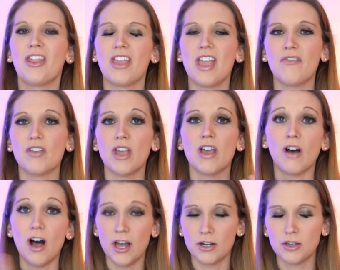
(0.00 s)
if
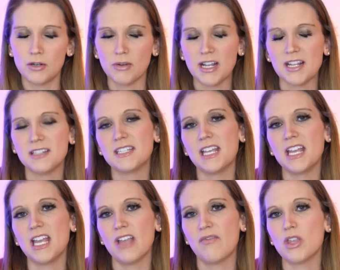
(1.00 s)
on Goodreads
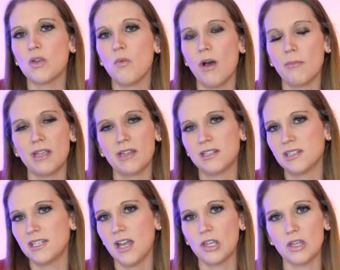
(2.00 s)
if you want me
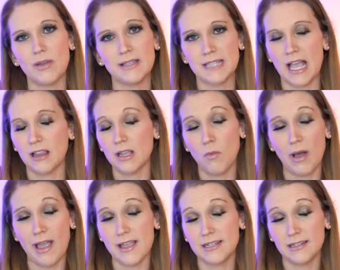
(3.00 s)
to tell you exactly
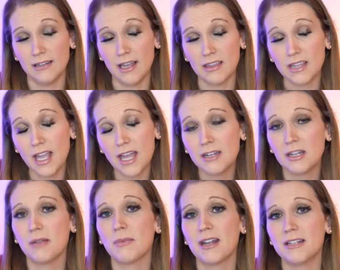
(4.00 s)
why I didn't like the
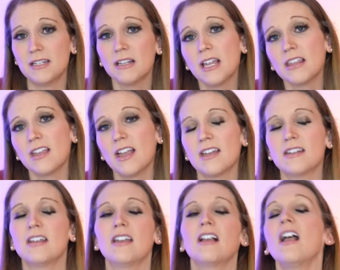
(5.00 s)
ending. But I didn't like the
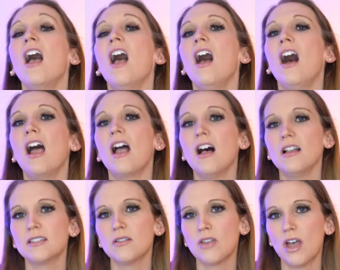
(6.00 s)
ending. I
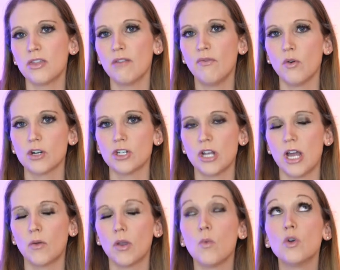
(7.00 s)
also thought the
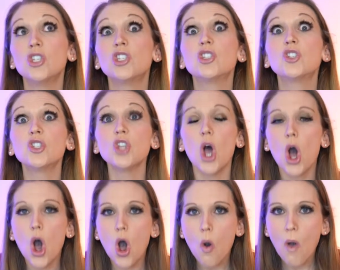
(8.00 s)
foreshadowing was
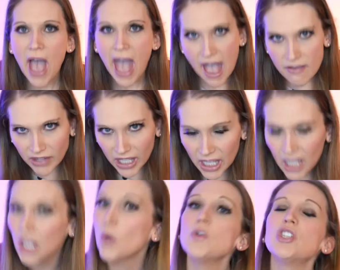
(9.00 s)
so
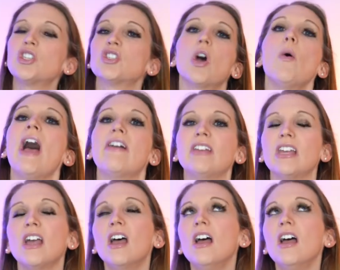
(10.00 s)
heavy. It was so heavy.